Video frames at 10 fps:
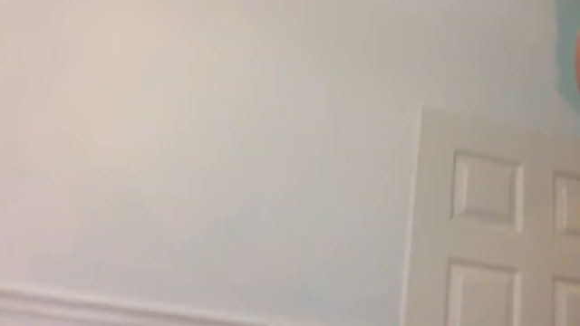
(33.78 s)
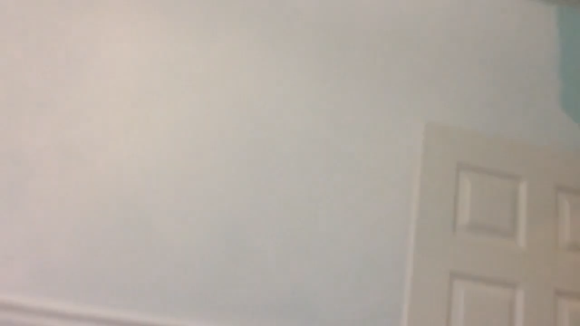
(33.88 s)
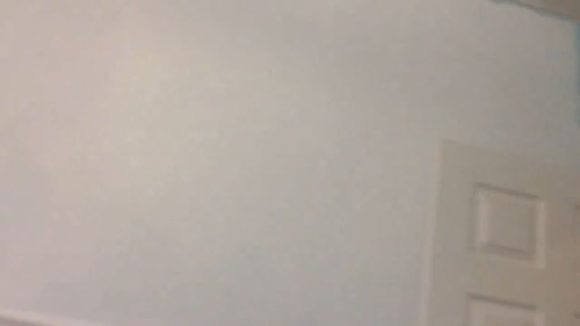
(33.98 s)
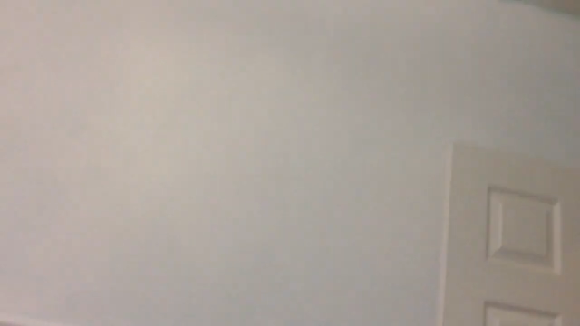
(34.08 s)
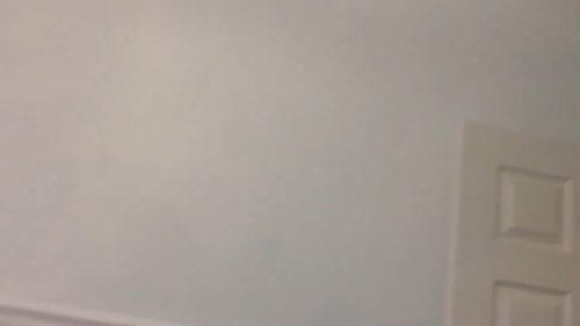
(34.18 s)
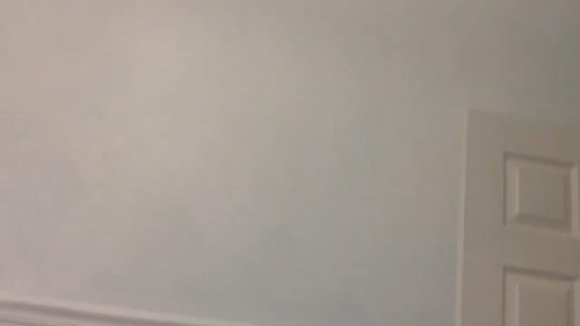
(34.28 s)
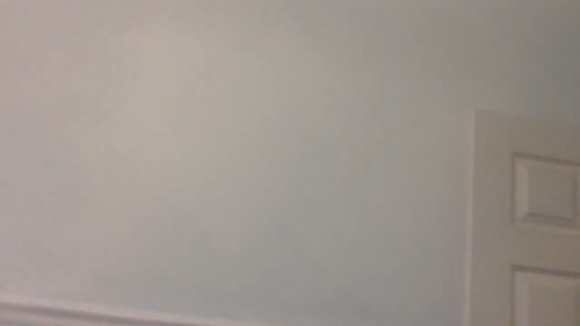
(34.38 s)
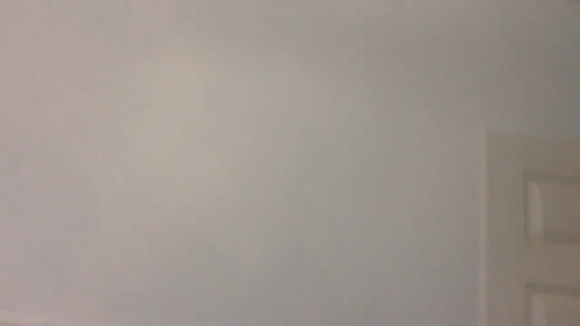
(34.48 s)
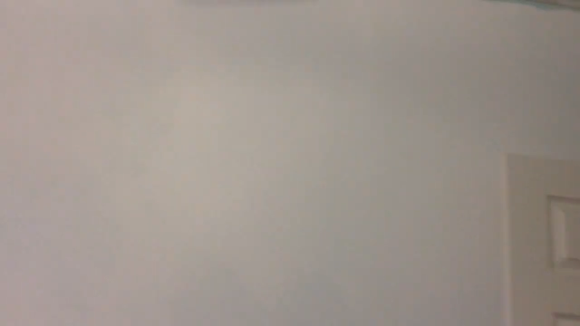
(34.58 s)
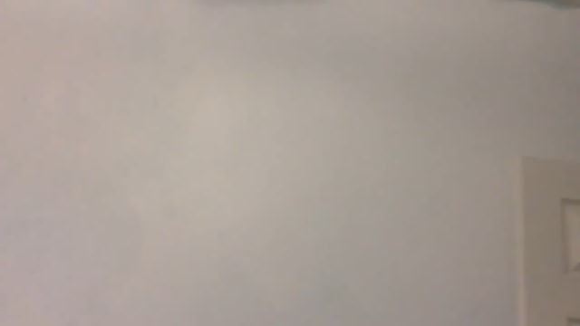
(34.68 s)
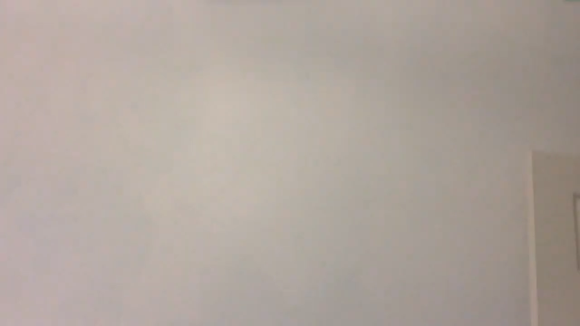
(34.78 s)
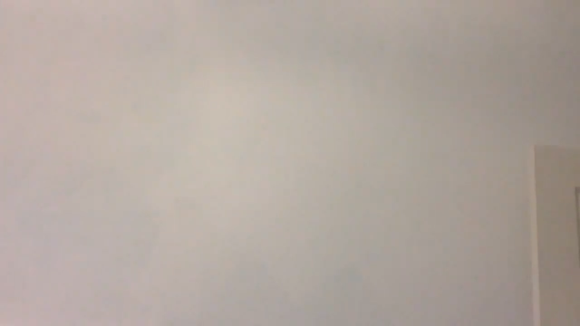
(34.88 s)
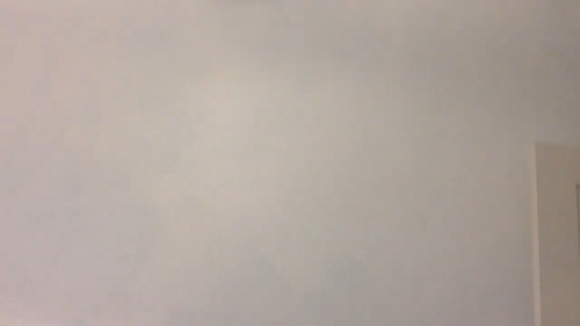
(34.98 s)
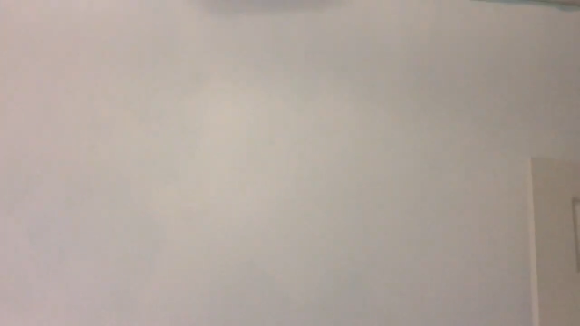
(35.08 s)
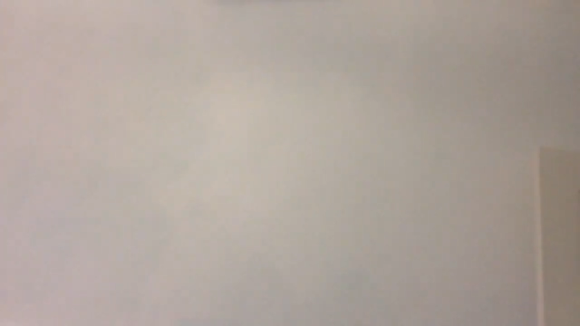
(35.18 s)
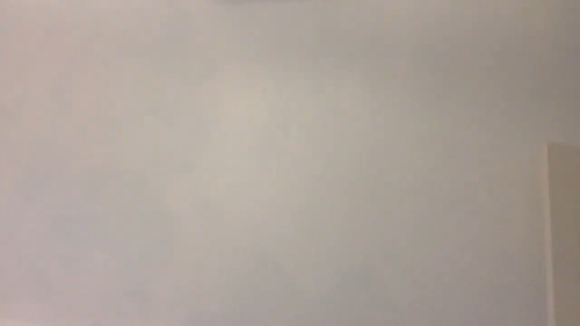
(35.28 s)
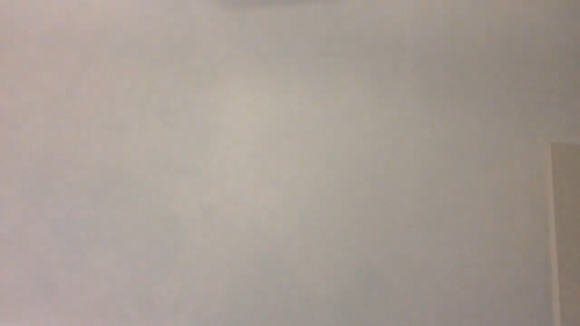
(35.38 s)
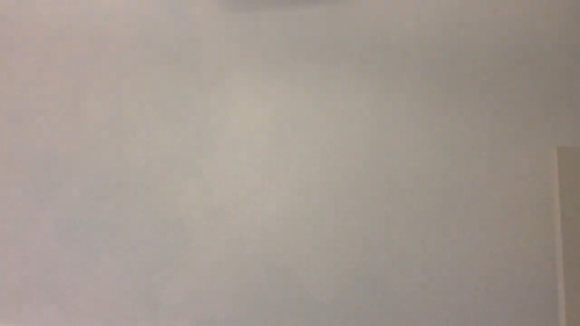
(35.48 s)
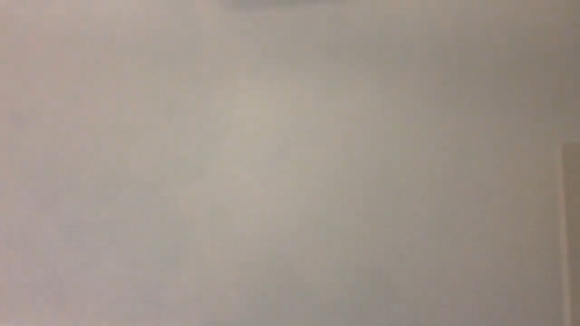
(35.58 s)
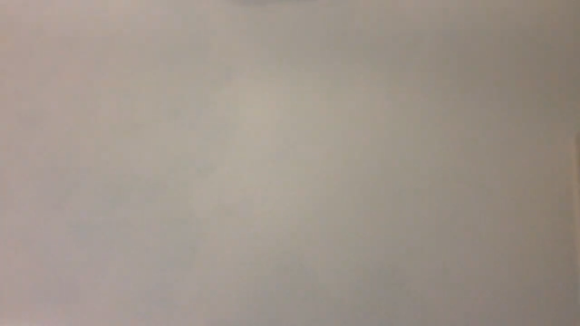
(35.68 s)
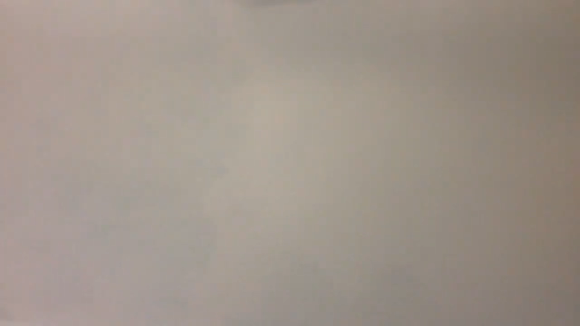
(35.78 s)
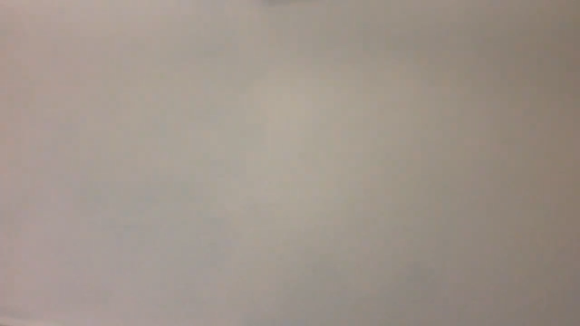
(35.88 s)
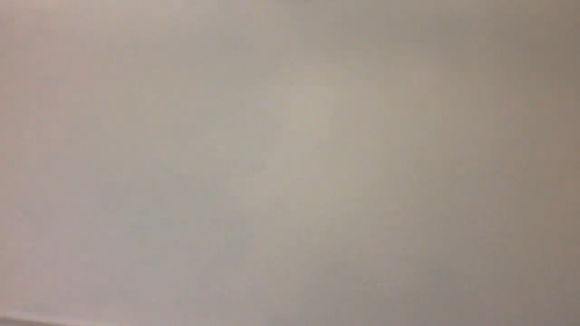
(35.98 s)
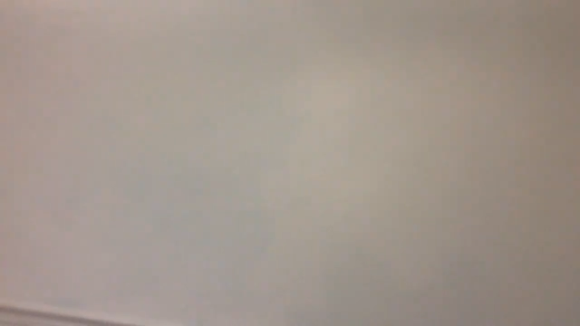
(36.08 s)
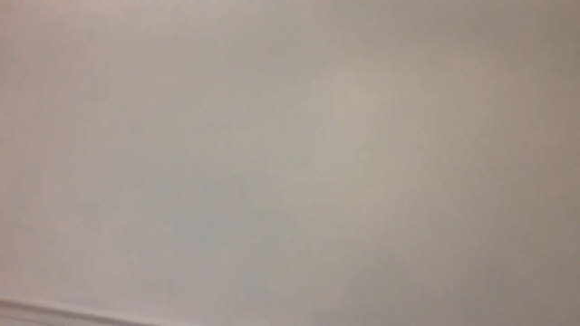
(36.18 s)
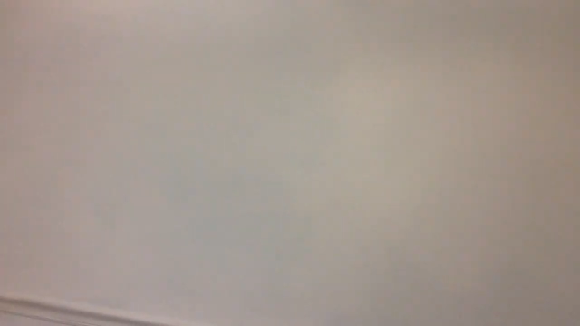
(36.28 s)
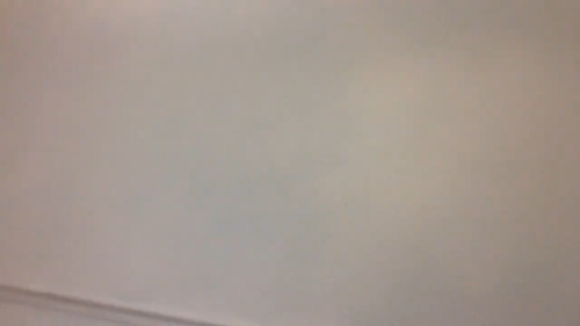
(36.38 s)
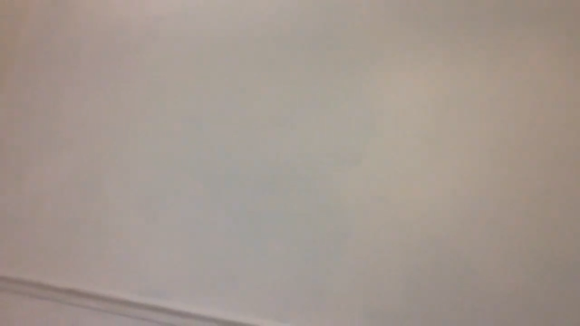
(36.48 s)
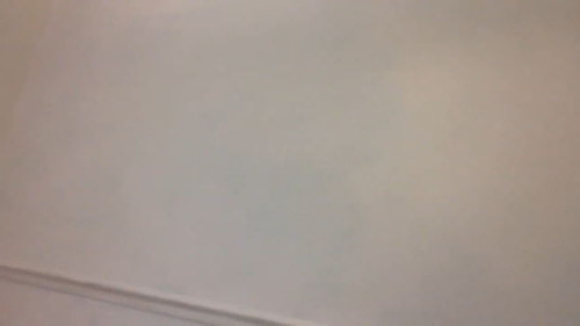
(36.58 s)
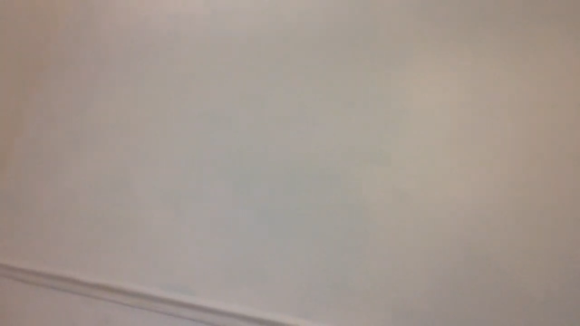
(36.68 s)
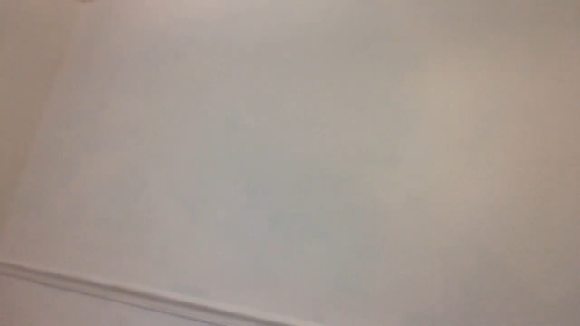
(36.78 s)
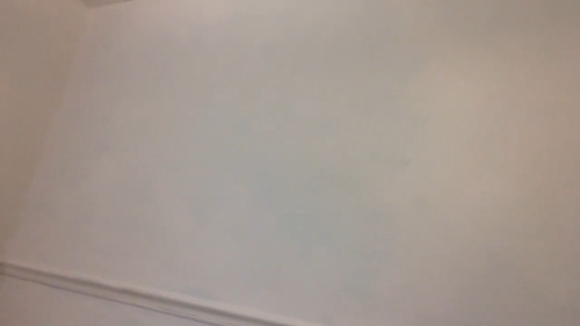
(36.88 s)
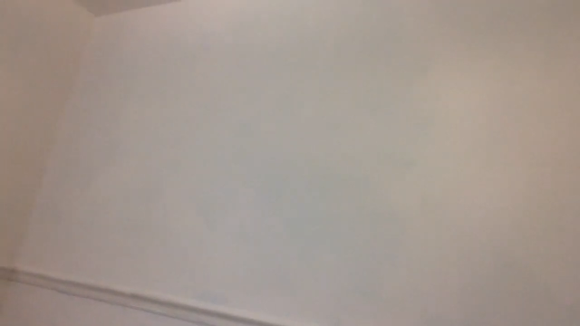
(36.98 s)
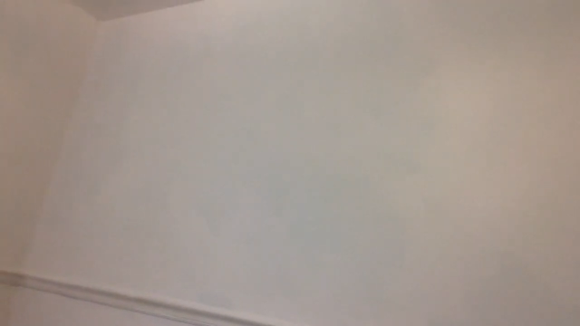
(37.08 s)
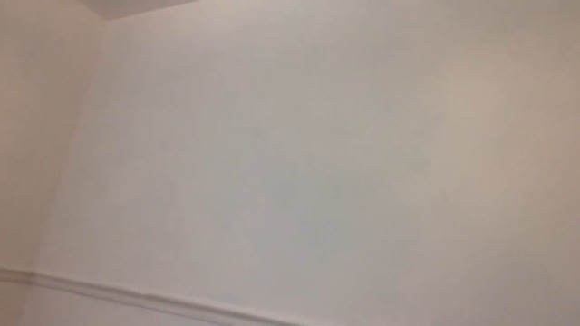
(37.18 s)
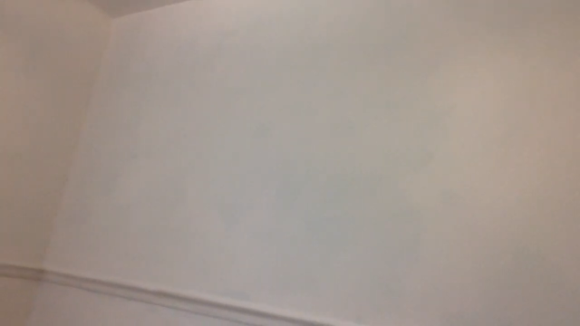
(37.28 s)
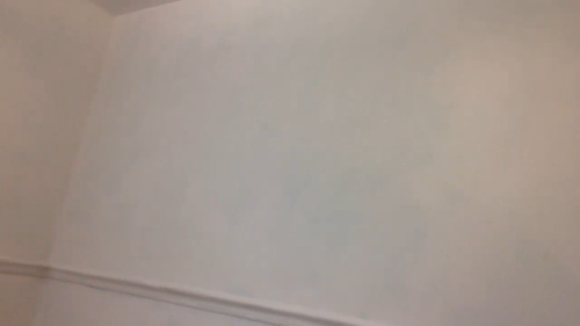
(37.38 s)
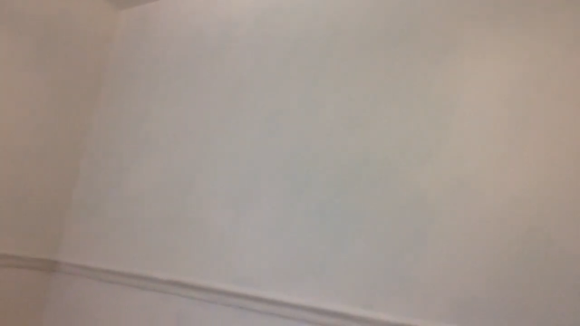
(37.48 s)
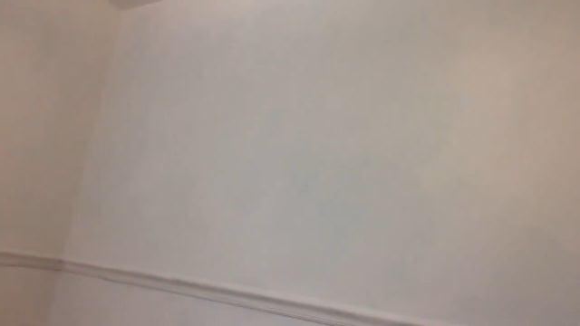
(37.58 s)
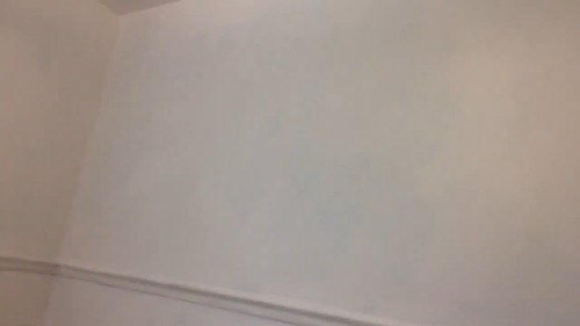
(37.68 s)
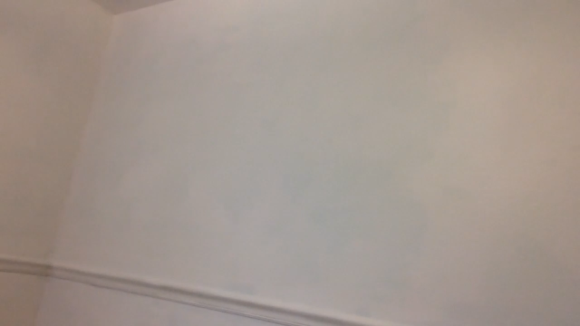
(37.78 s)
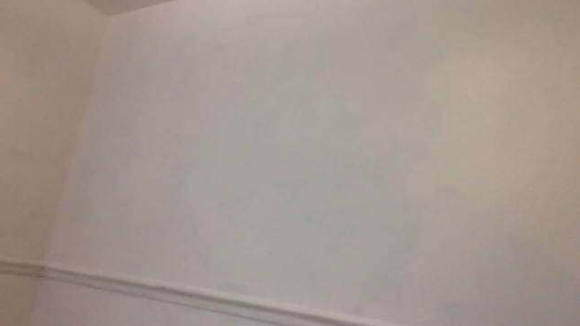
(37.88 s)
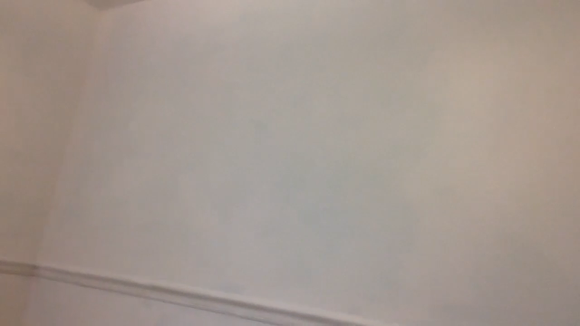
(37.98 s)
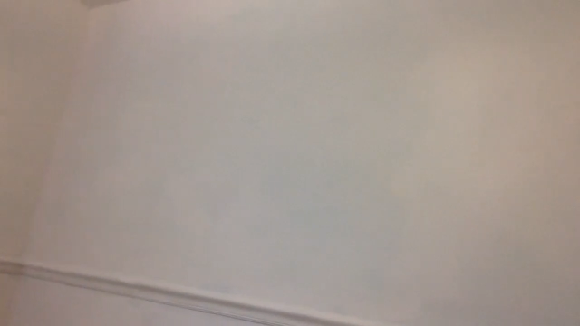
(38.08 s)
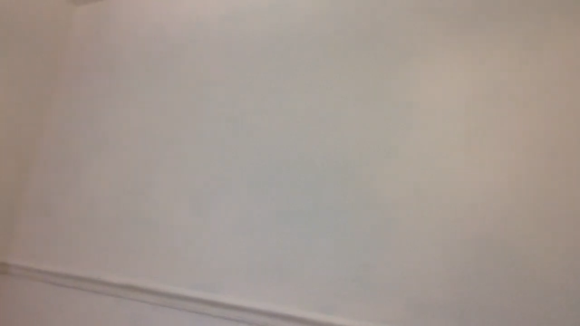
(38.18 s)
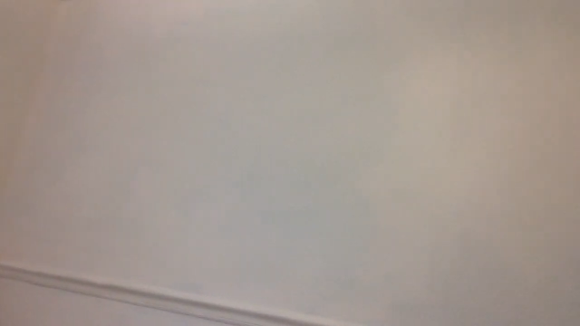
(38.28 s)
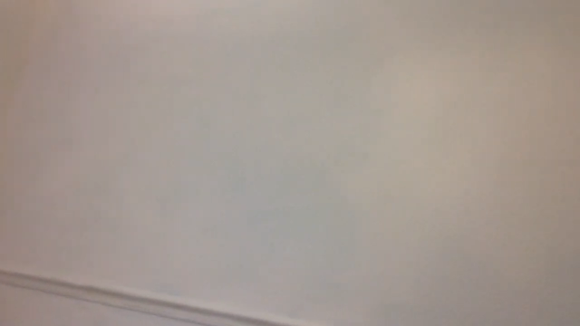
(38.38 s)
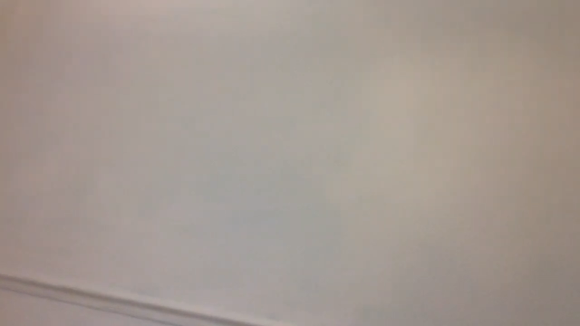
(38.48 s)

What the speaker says: No face is visible, so there are no lips to read.